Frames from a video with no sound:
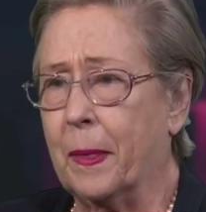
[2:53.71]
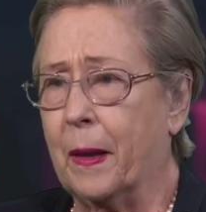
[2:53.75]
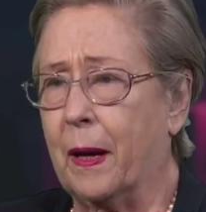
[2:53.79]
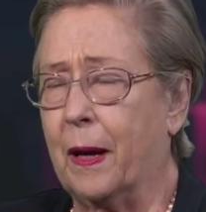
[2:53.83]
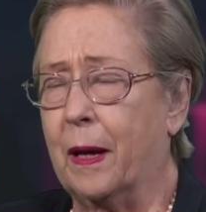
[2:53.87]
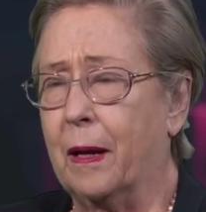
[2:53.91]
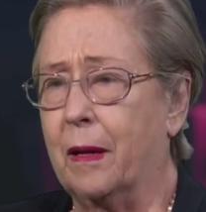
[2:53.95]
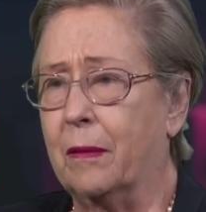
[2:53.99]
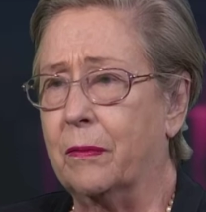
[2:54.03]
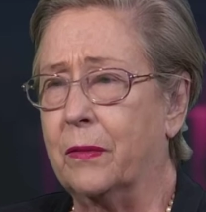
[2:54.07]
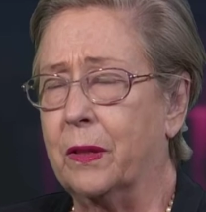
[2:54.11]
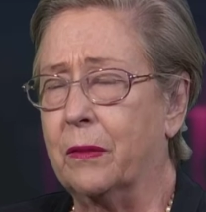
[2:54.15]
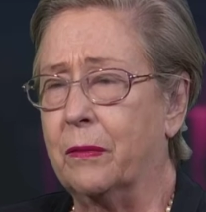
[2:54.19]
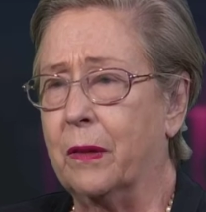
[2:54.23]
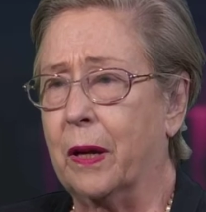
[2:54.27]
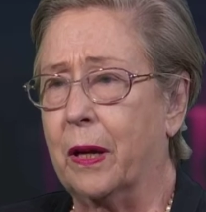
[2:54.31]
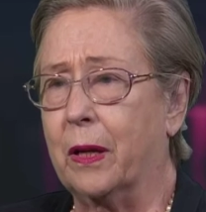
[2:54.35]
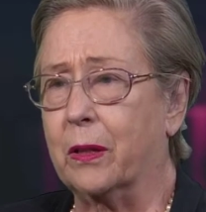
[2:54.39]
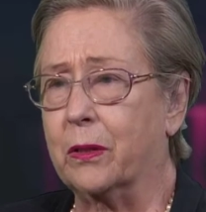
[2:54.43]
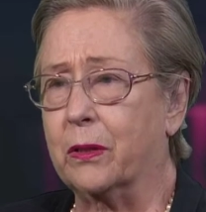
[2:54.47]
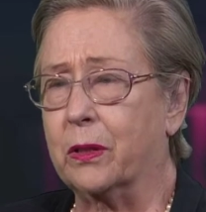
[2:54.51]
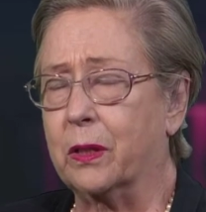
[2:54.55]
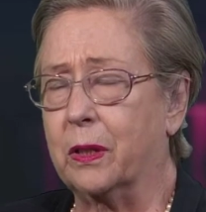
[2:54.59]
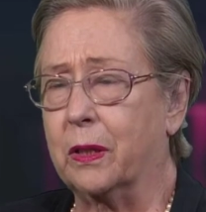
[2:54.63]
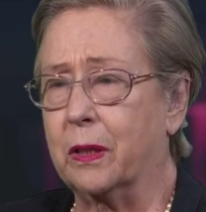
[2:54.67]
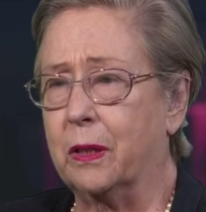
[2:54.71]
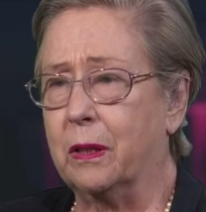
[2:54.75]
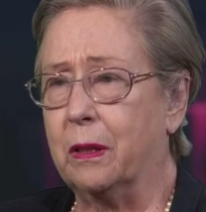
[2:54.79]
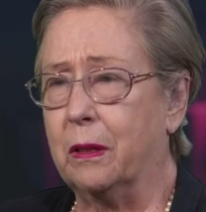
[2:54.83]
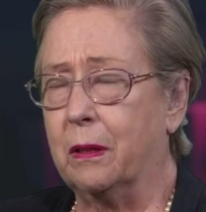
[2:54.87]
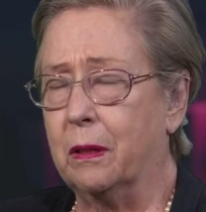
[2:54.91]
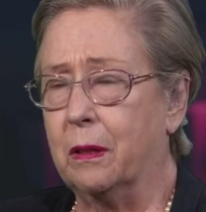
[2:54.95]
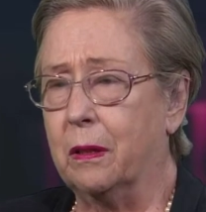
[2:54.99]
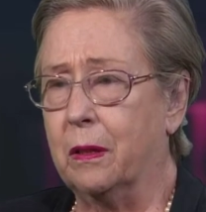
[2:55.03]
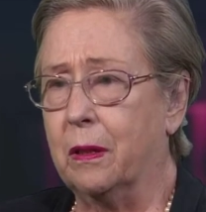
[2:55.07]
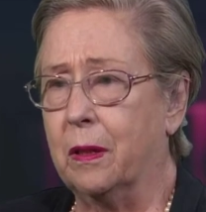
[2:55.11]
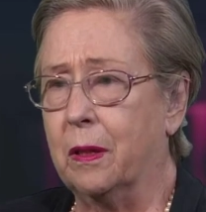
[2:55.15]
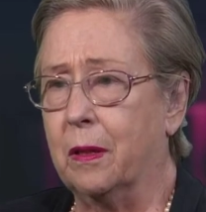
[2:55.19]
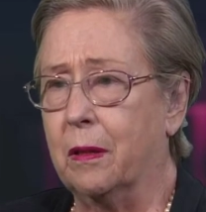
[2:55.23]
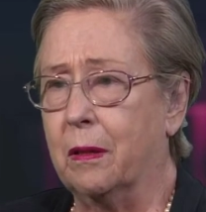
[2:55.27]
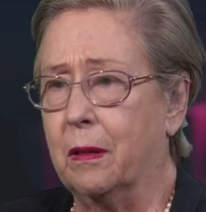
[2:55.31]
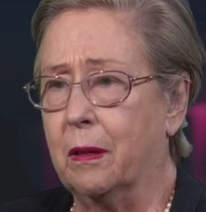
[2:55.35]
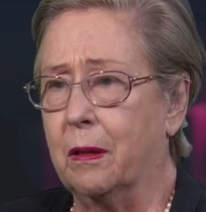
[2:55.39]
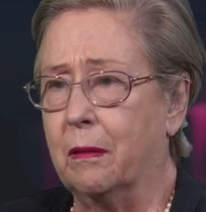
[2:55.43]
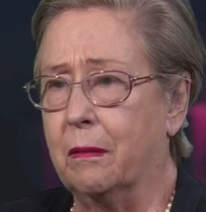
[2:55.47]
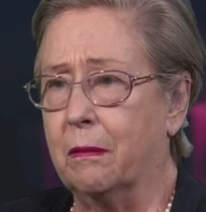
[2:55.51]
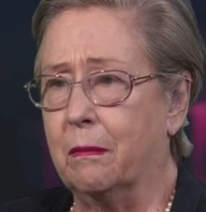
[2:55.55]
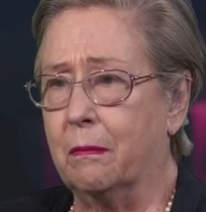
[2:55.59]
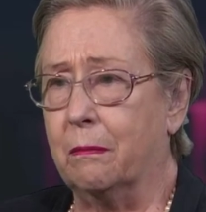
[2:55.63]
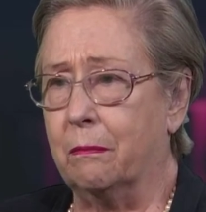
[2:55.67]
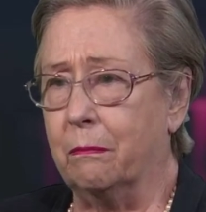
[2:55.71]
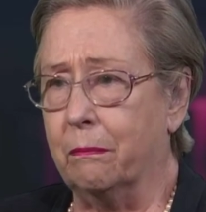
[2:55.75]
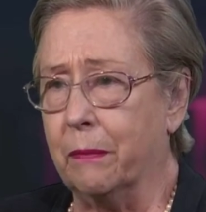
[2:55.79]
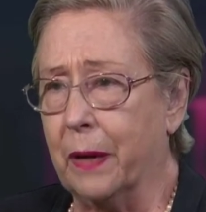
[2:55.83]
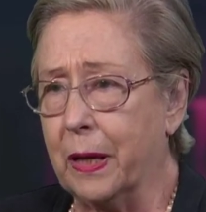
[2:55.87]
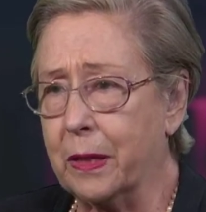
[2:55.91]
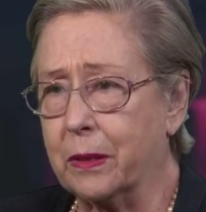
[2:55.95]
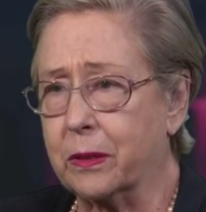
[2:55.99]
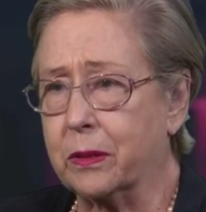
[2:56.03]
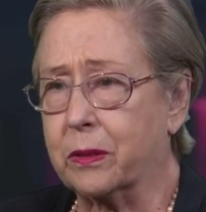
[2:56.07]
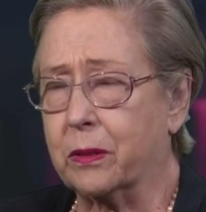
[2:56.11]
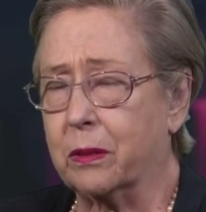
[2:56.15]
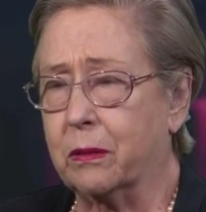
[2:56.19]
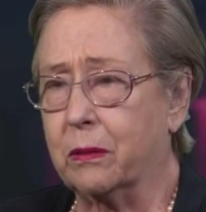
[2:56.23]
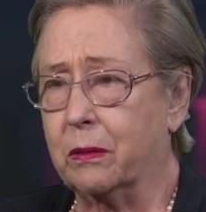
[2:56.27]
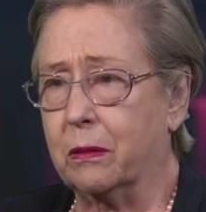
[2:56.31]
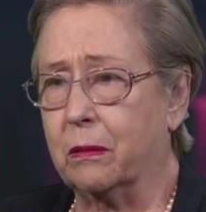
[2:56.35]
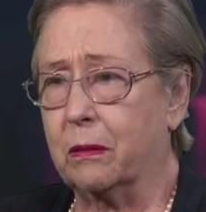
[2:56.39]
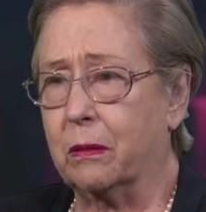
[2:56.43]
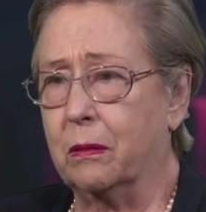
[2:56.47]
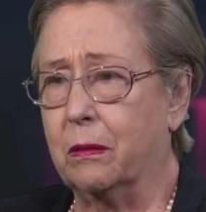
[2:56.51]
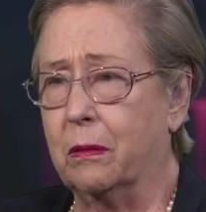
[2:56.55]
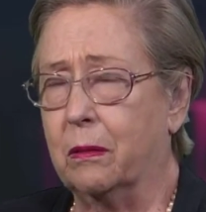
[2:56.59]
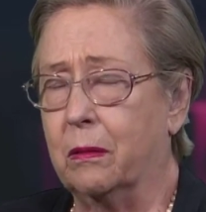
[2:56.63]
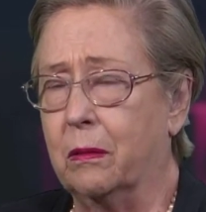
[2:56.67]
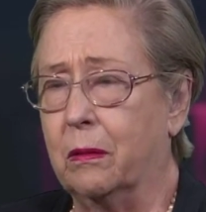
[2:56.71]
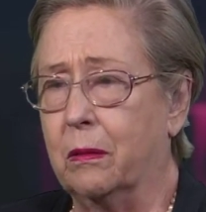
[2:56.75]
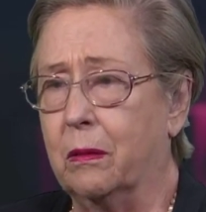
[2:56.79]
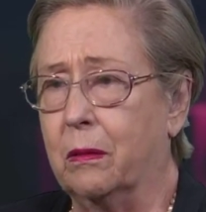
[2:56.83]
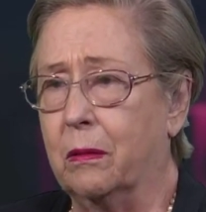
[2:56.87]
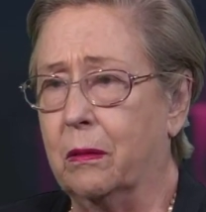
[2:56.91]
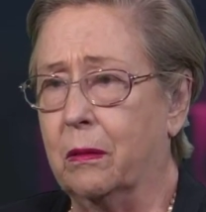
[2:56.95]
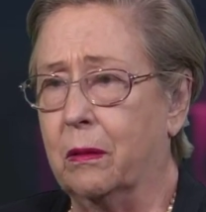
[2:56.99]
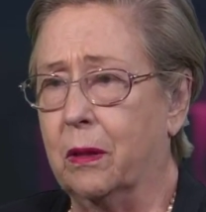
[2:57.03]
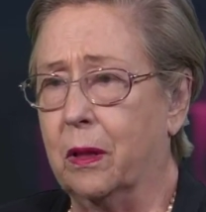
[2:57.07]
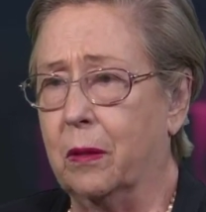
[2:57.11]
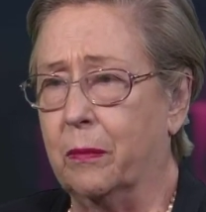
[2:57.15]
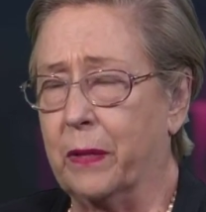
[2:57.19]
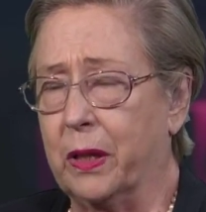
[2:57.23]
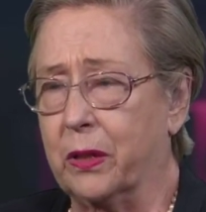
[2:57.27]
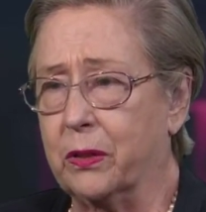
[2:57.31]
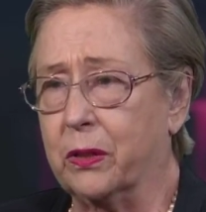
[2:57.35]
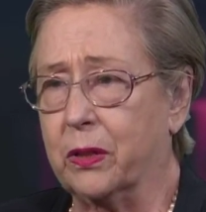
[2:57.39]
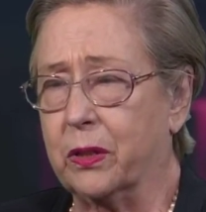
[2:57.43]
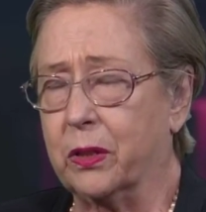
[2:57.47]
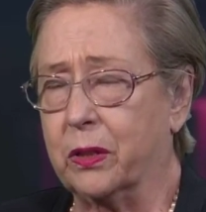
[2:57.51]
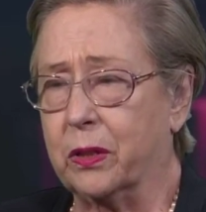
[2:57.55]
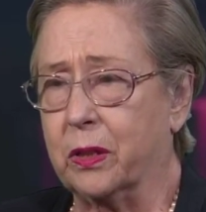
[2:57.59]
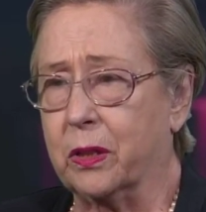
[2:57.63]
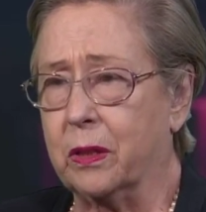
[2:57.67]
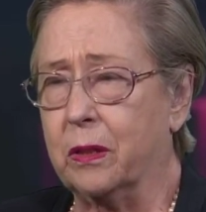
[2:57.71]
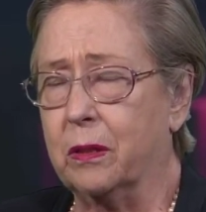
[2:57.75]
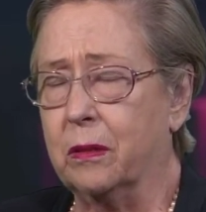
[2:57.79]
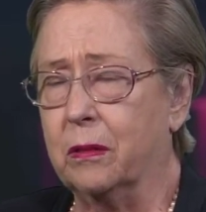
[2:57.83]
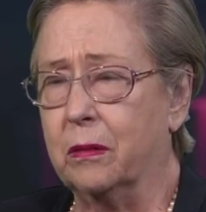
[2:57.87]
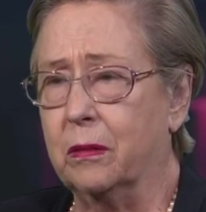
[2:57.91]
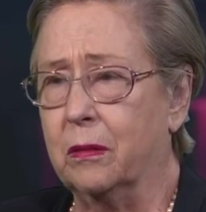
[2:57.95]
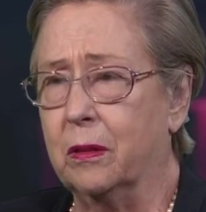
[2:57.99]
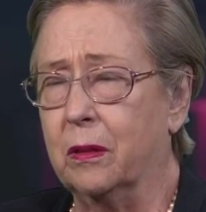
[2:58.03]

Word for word: I have never actually met Her Majesty,